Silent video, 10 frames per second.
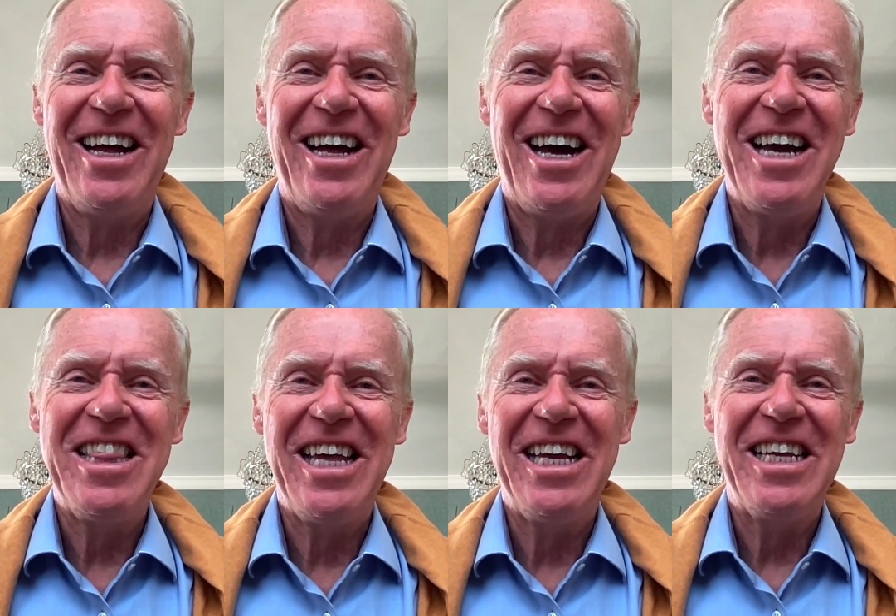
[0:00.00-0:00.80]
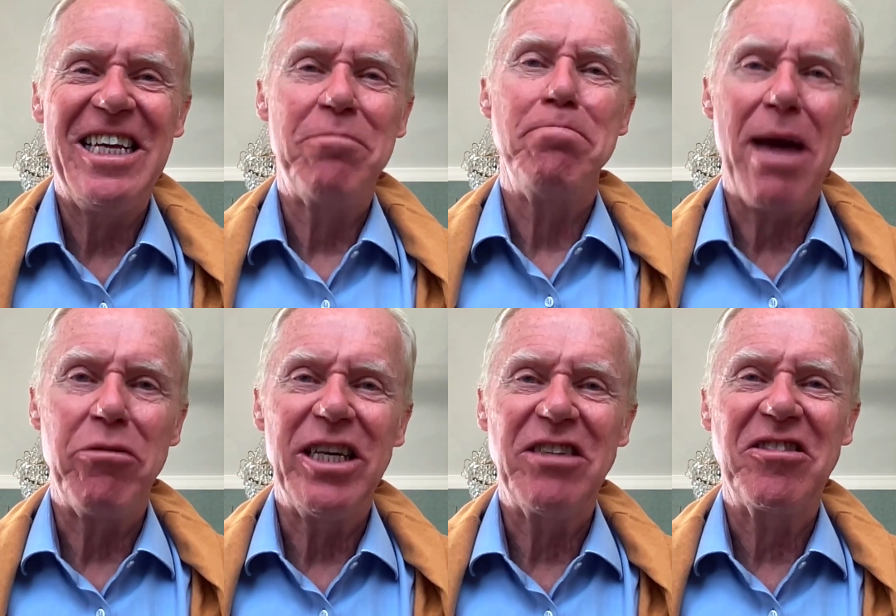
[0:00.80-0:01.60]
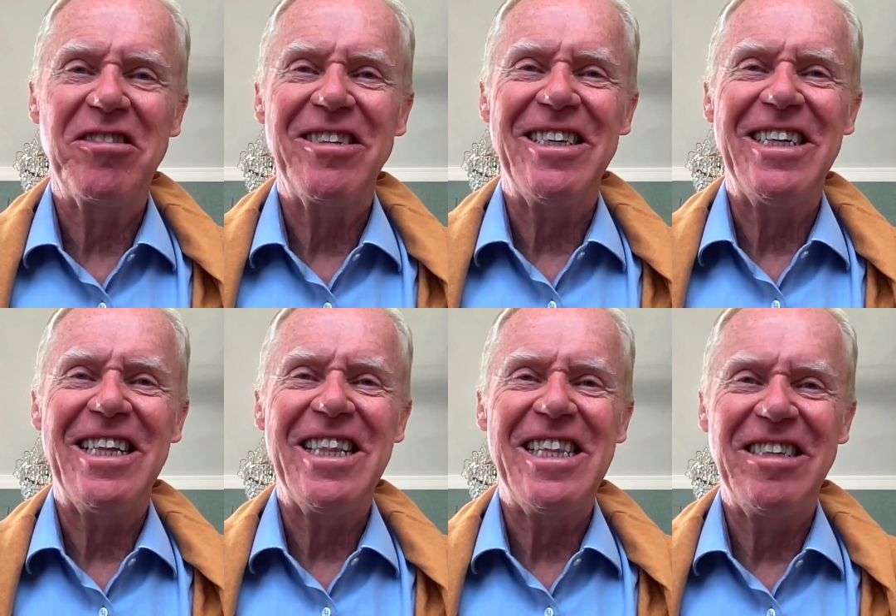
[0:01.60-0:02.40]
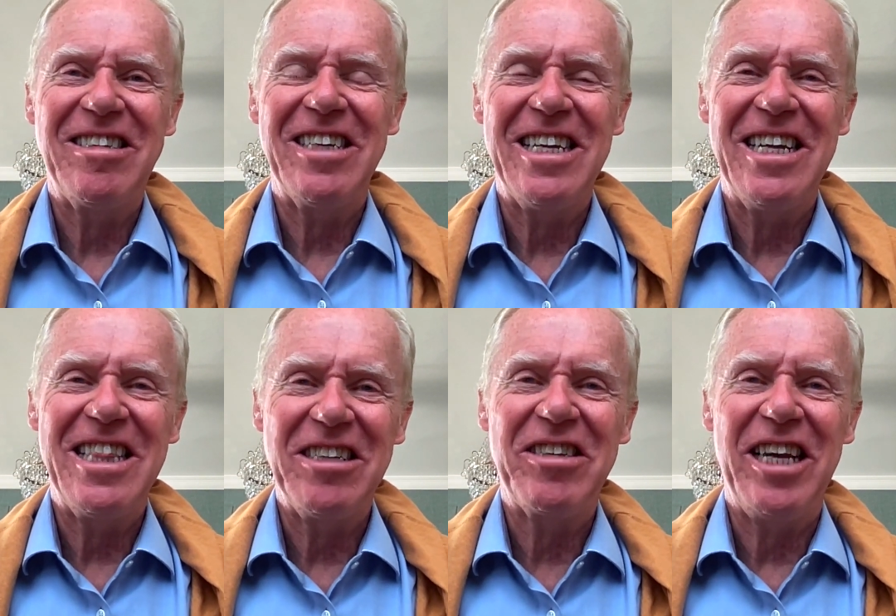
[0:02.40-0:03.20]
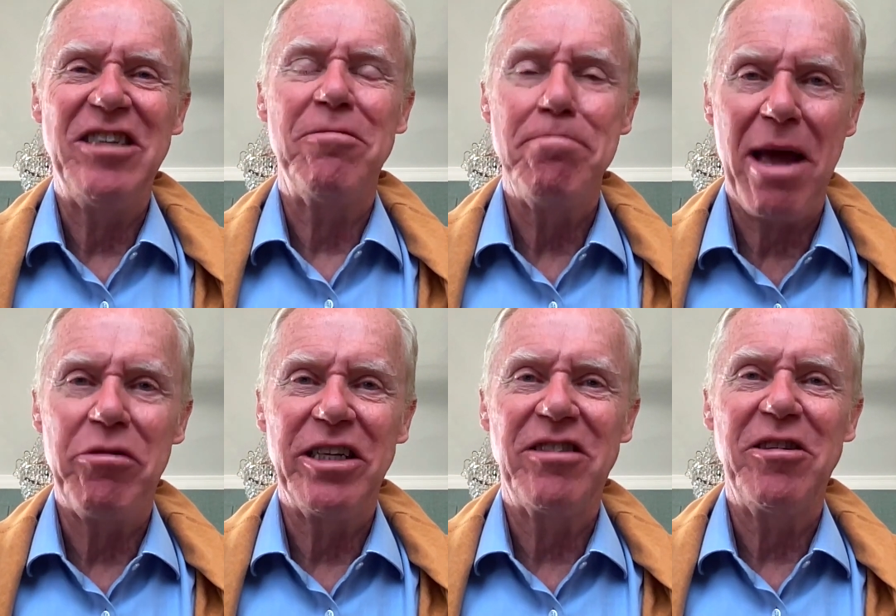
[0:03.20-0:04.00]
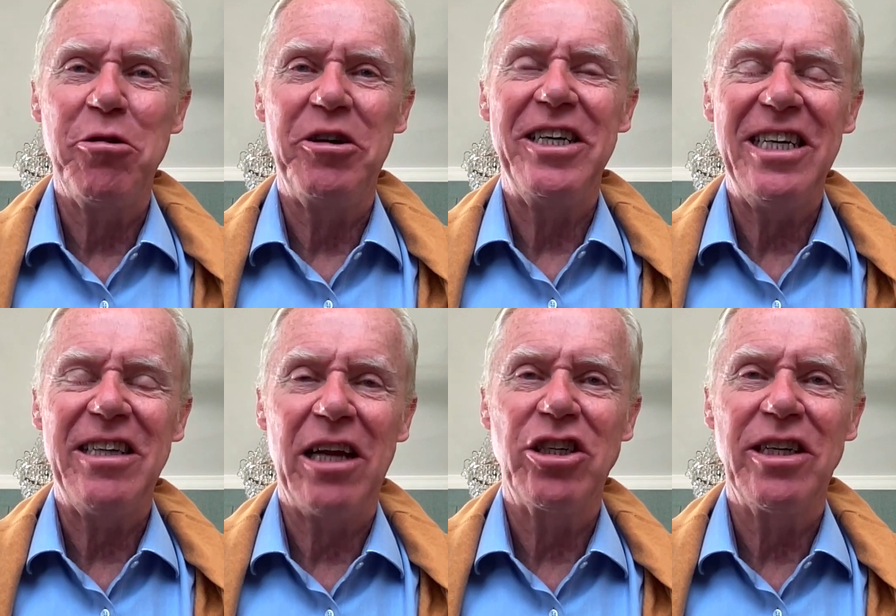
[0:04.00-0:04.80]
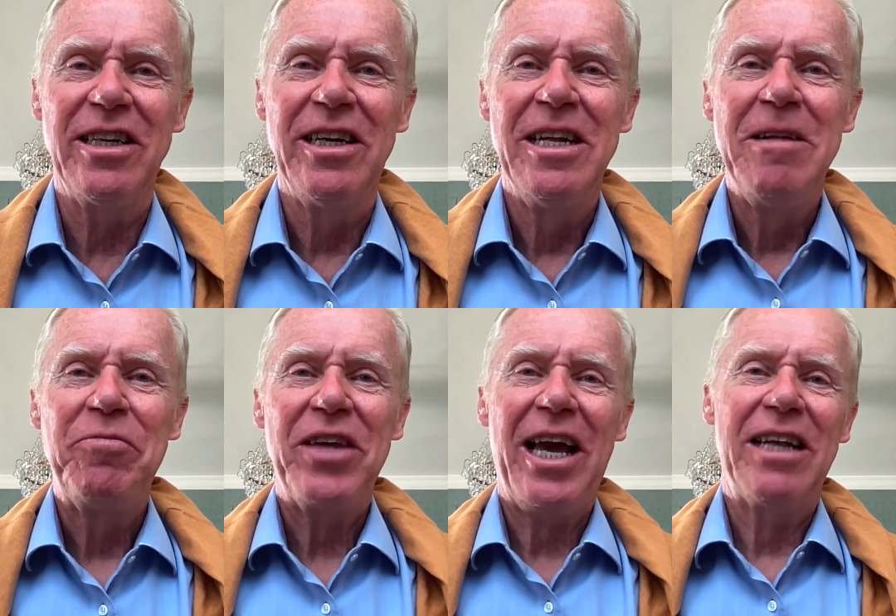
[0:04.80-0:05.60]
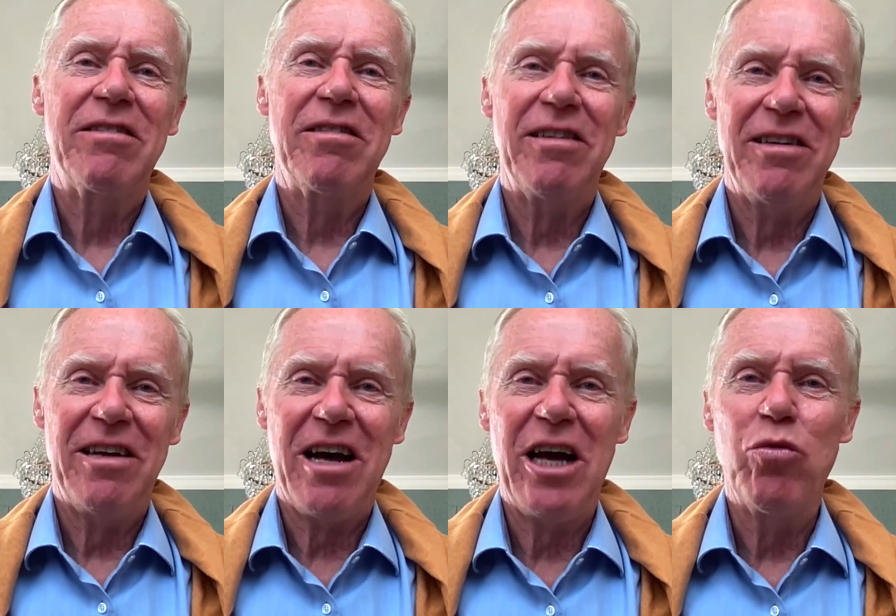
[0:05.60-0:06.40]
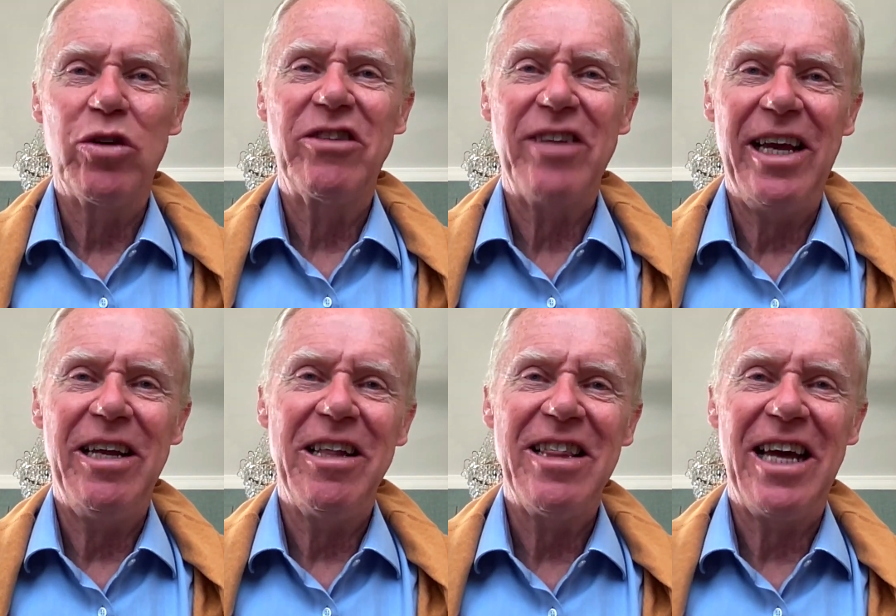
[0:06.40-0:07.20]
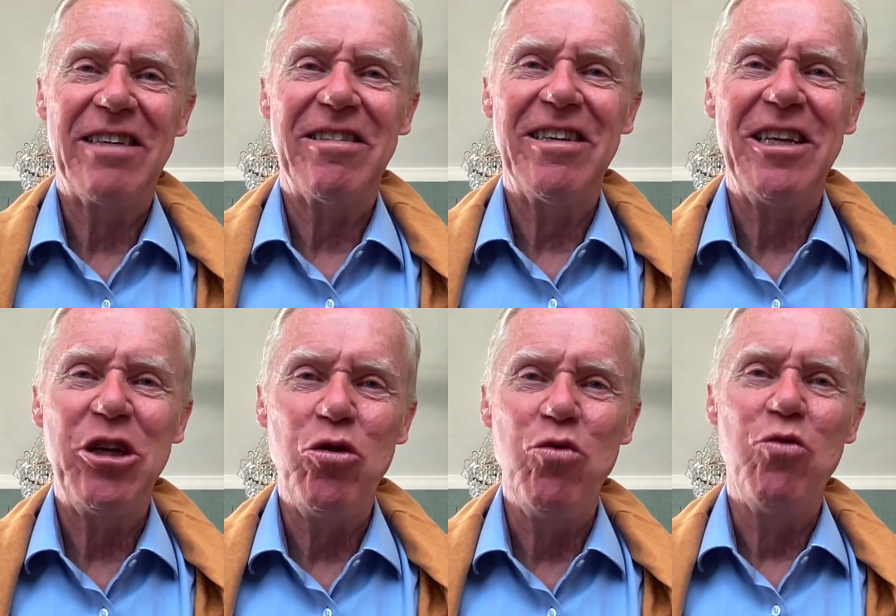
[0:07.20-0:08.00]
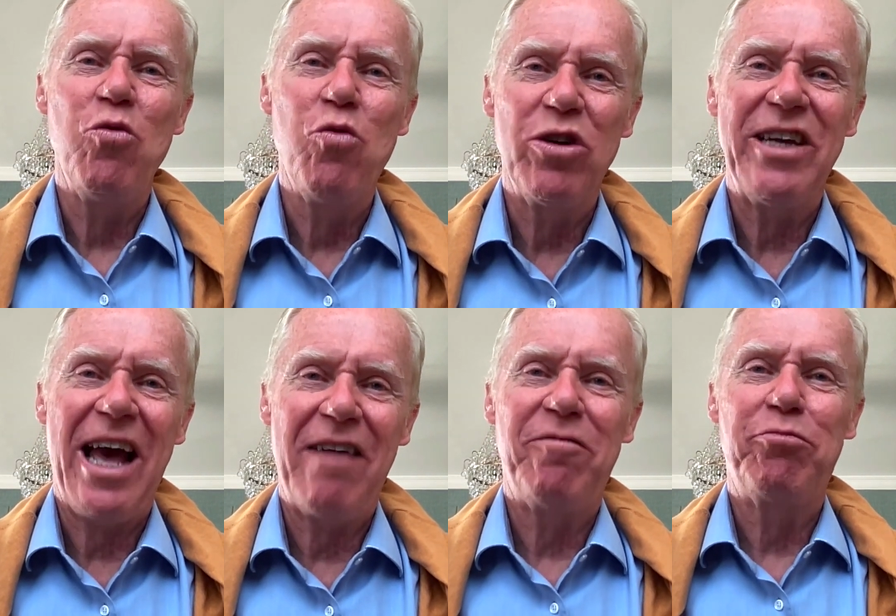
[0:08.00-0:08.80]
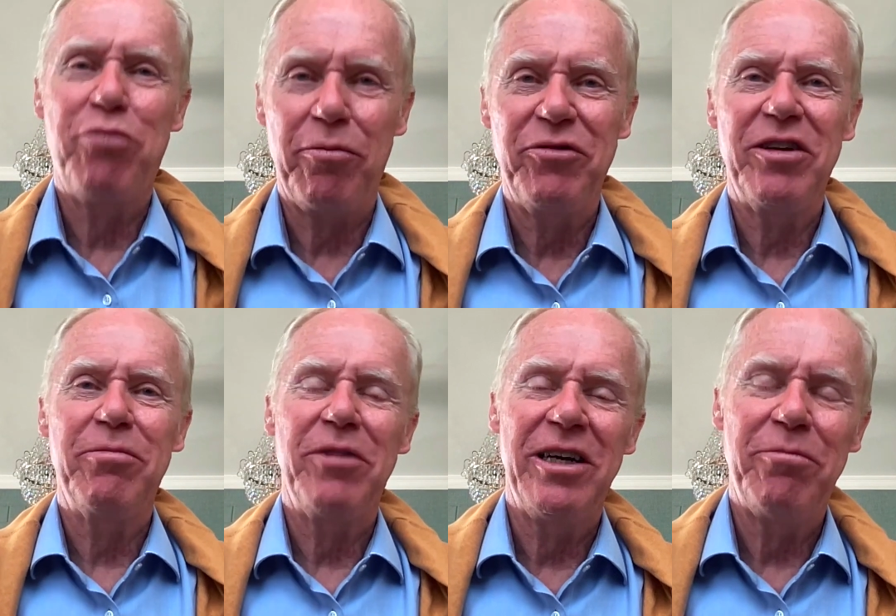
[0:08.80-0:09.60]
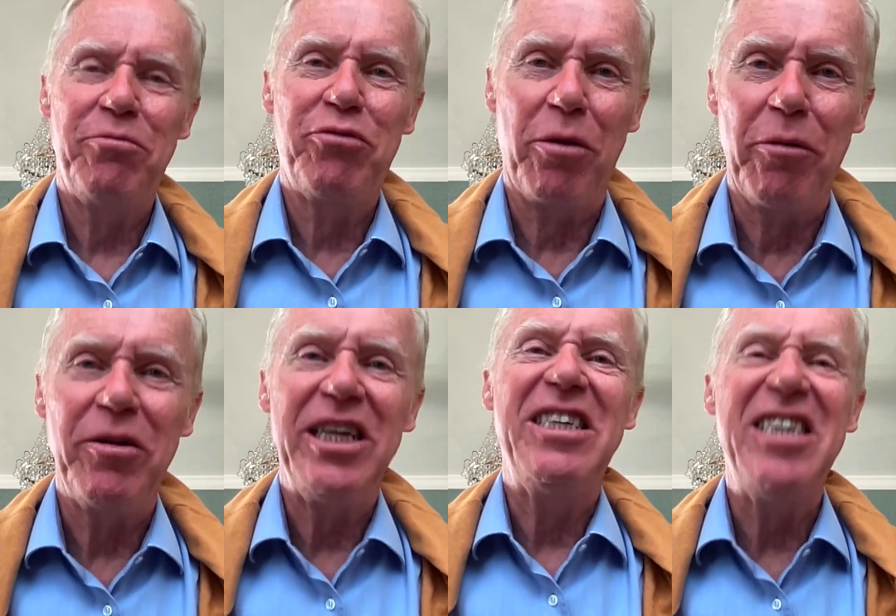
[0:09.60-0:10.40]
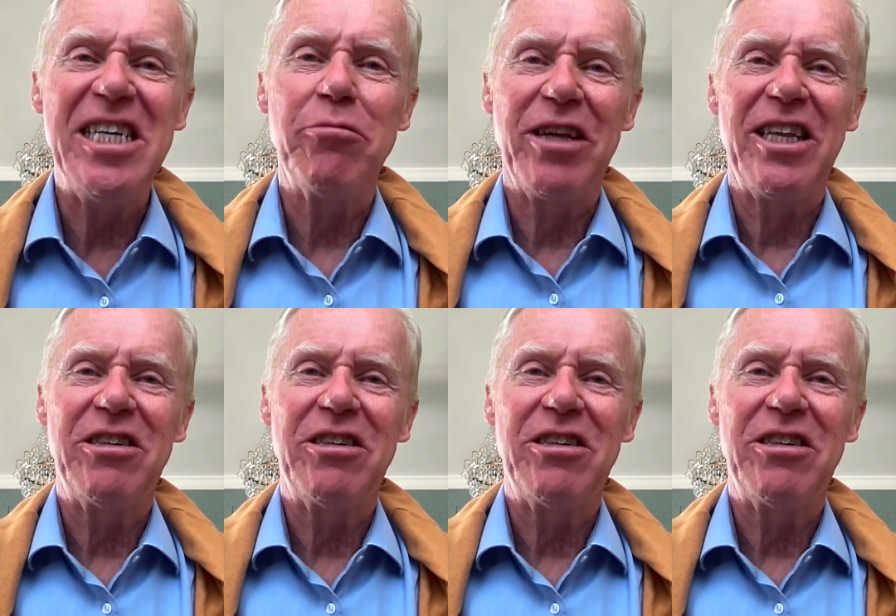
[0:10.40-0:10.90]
I think it merits, this case merits your attention. And I would say that you would have probably to deal with